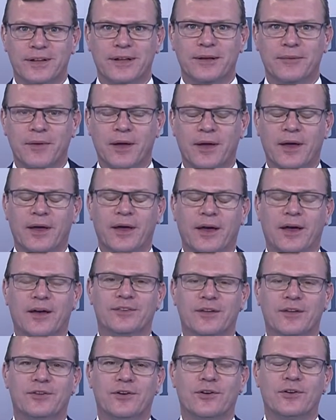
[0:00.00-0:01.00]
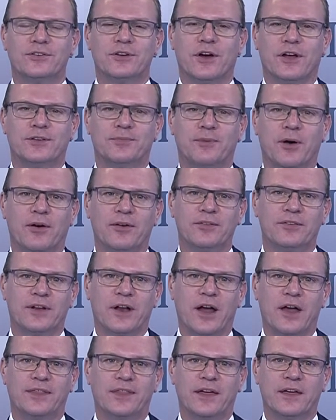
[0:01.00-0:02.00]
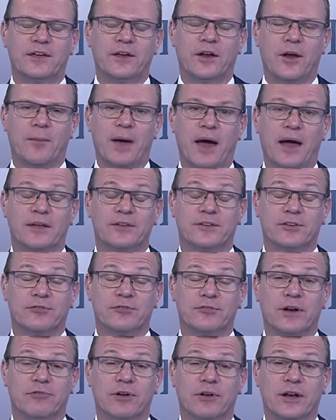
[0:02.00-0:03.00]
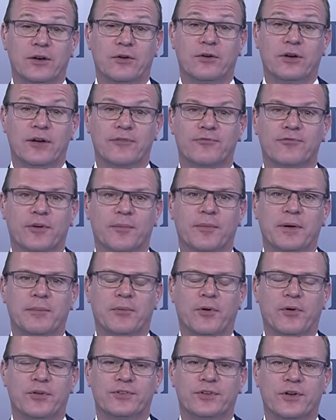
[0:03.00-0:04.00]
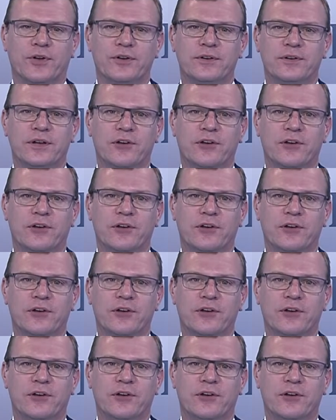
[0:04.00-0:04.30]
surge, I suppose. And I think, you know, markets are really looking for a bit more certainty around that.